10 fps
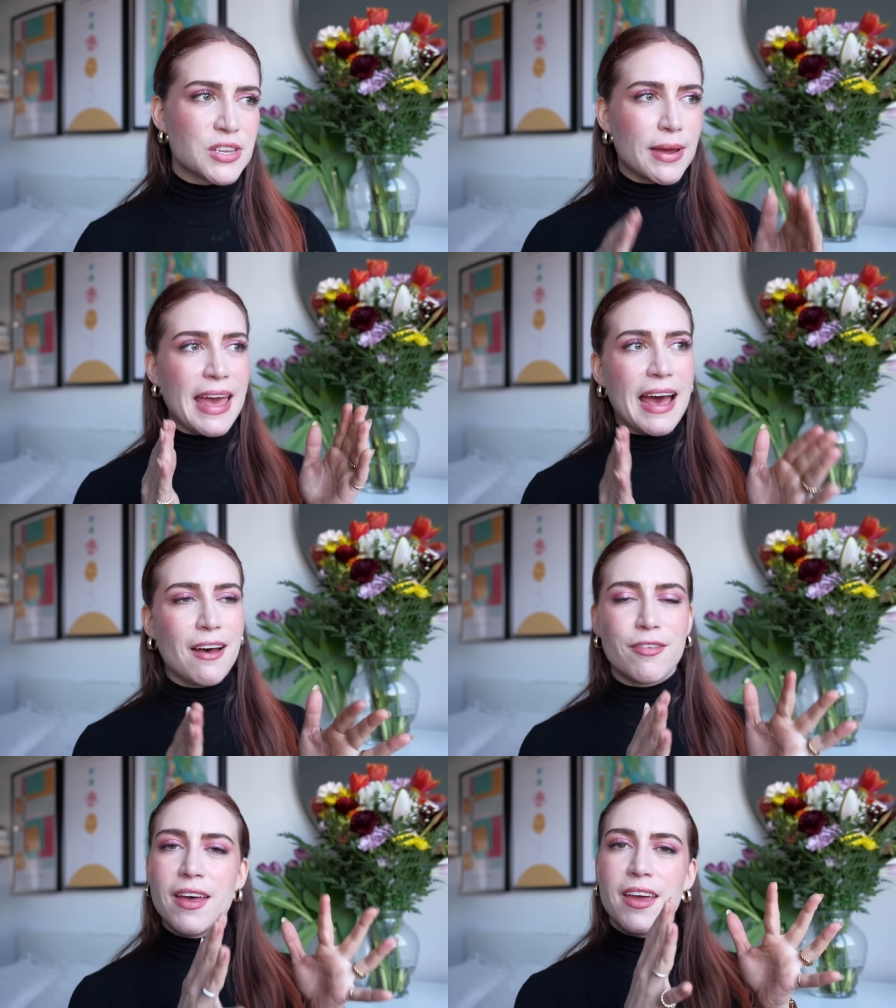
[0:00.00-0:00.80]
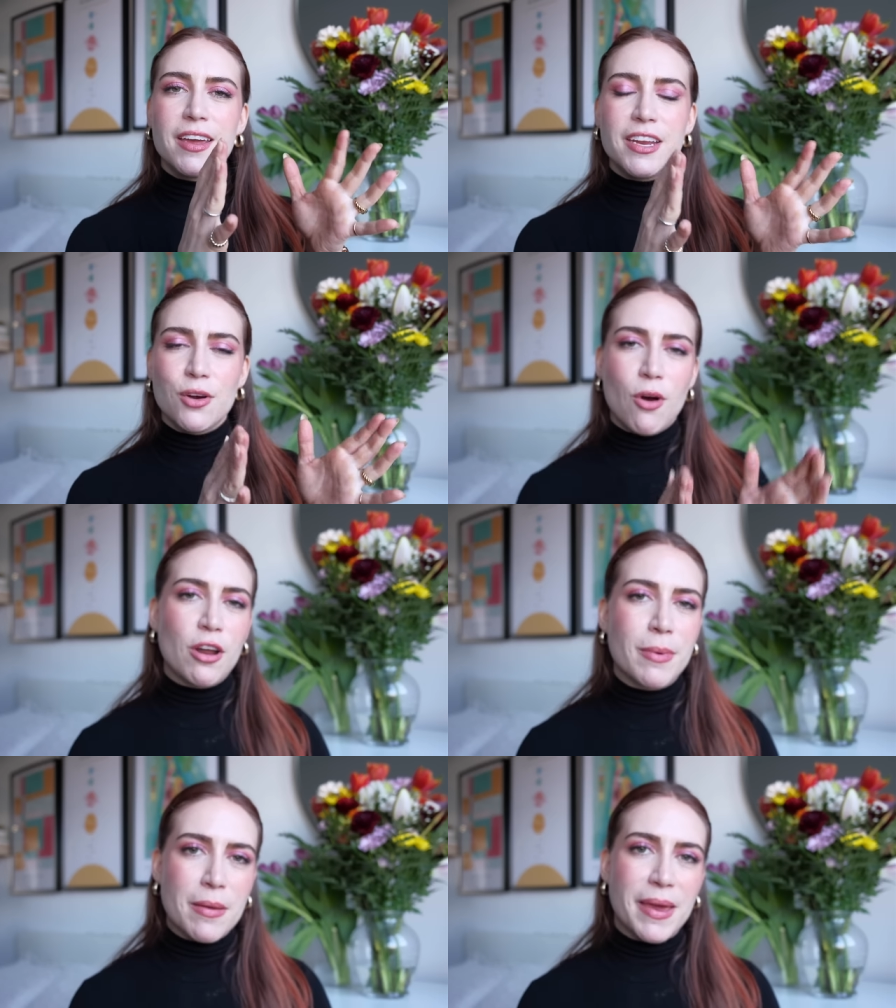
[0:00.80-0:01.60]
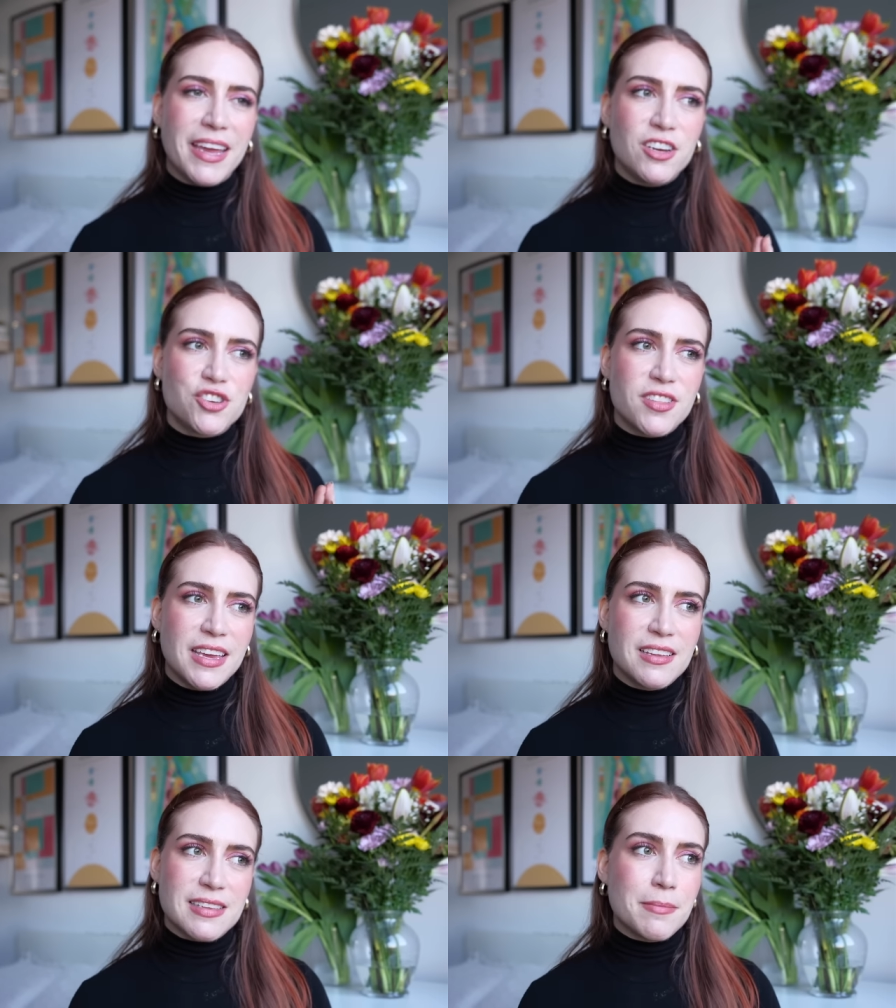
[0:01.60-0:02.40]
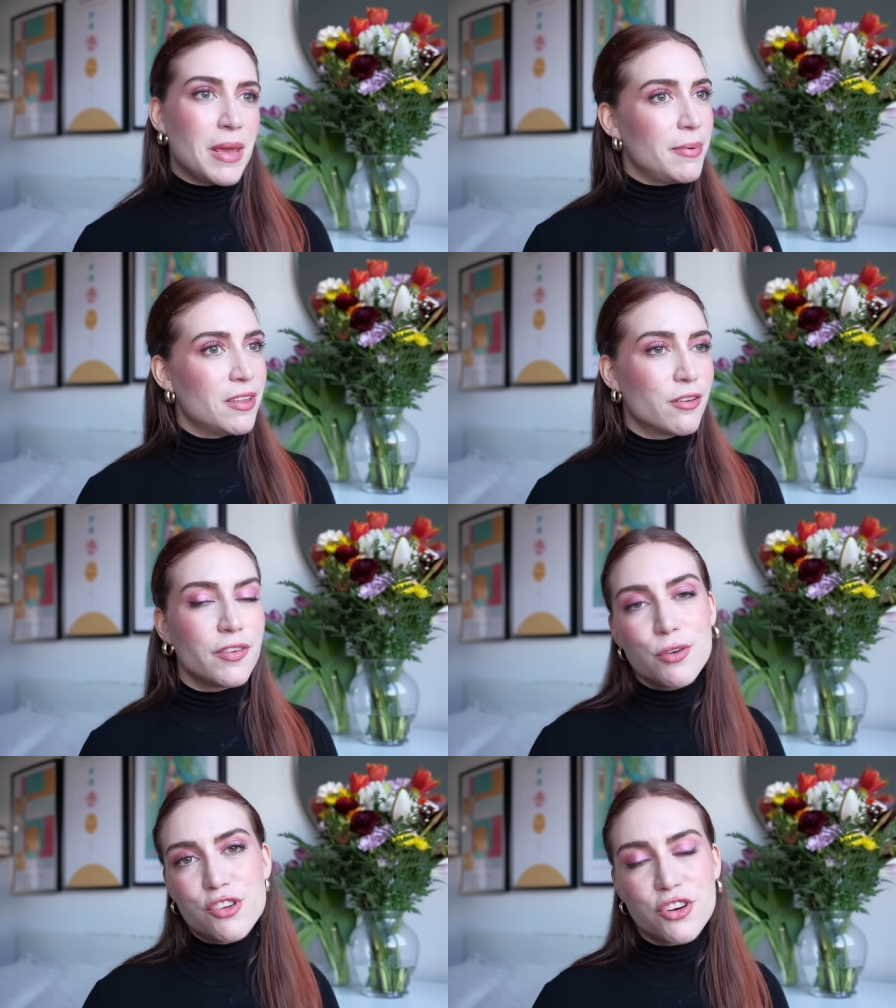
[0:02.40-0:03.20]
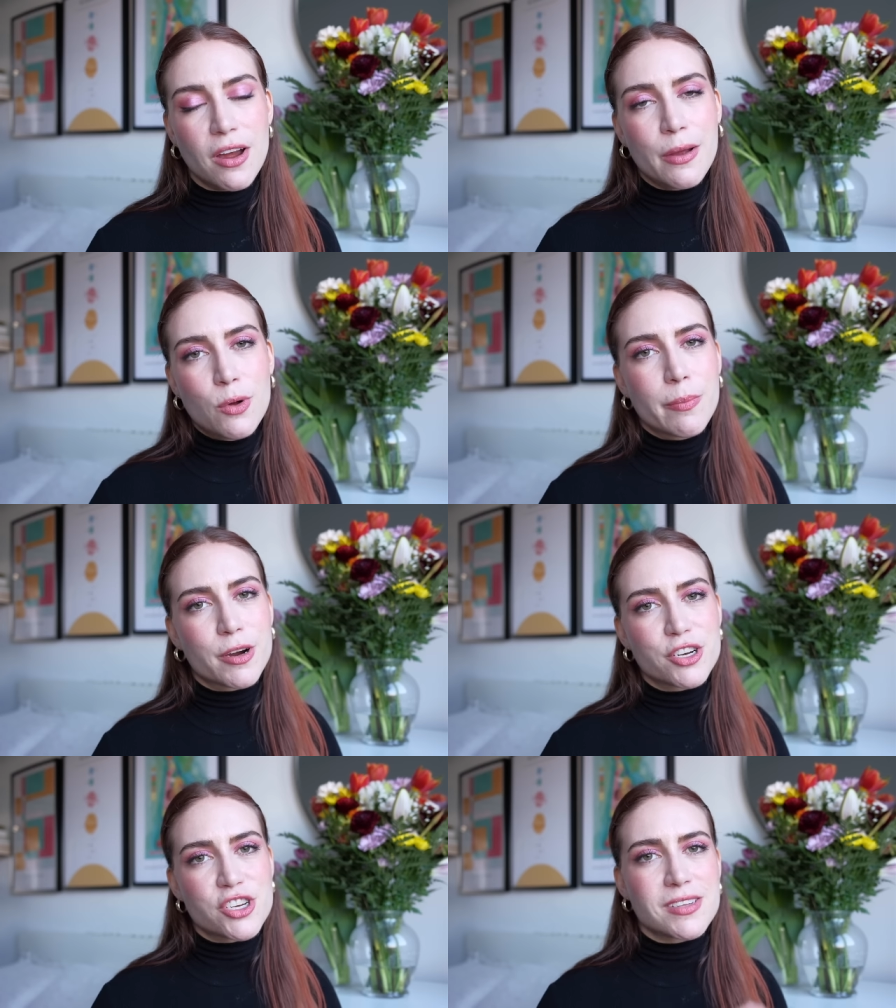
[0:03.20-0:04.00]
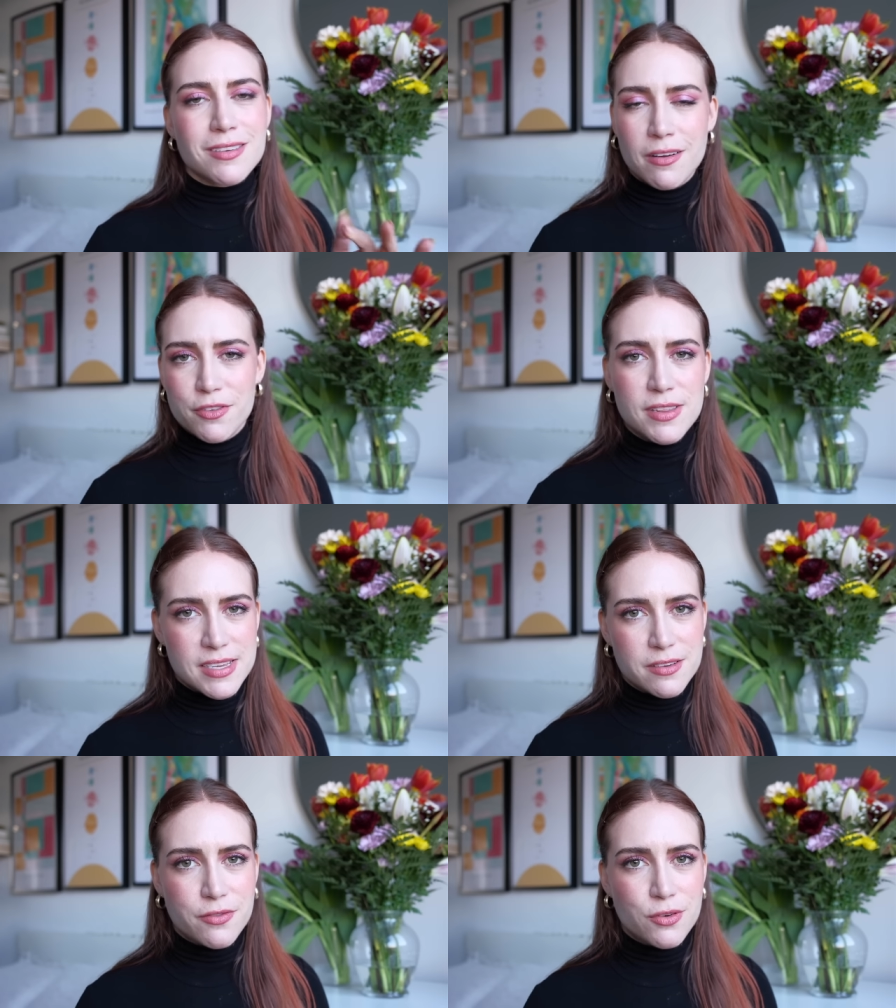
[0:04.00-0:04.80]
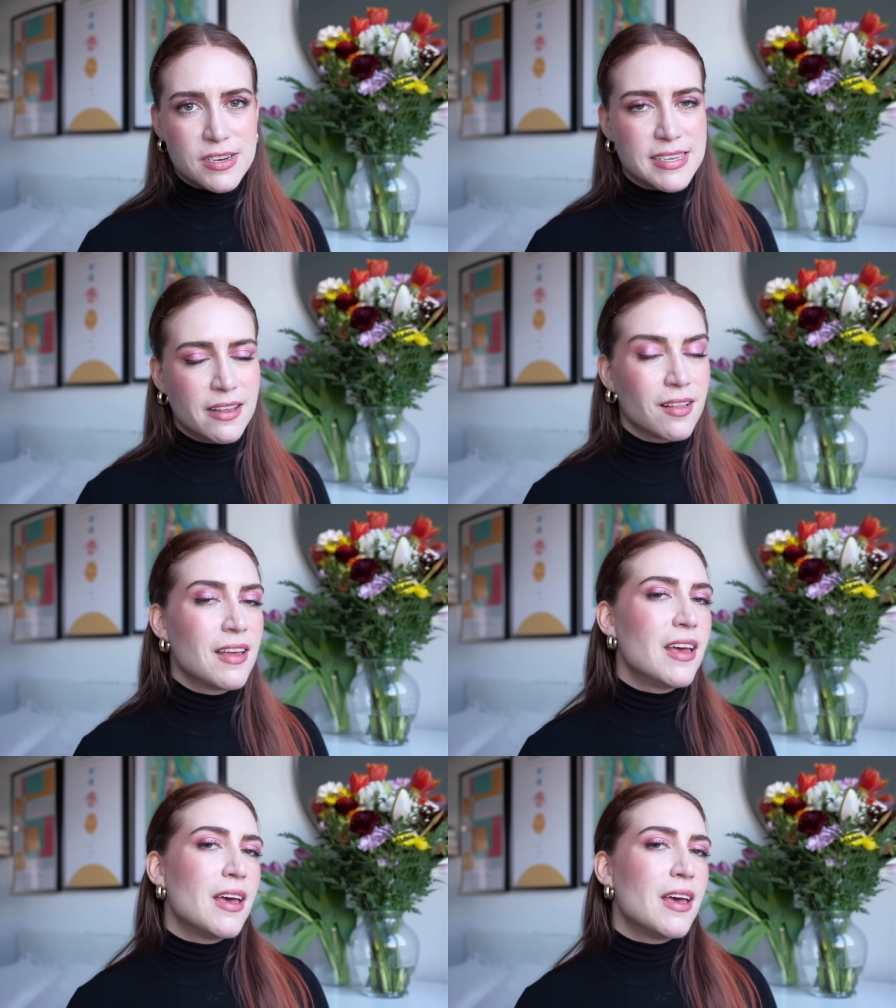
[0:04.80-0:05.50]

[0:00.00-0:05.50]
So I have, you know, on my page things that maybe in the future I will purchase, not for this Sephora sale,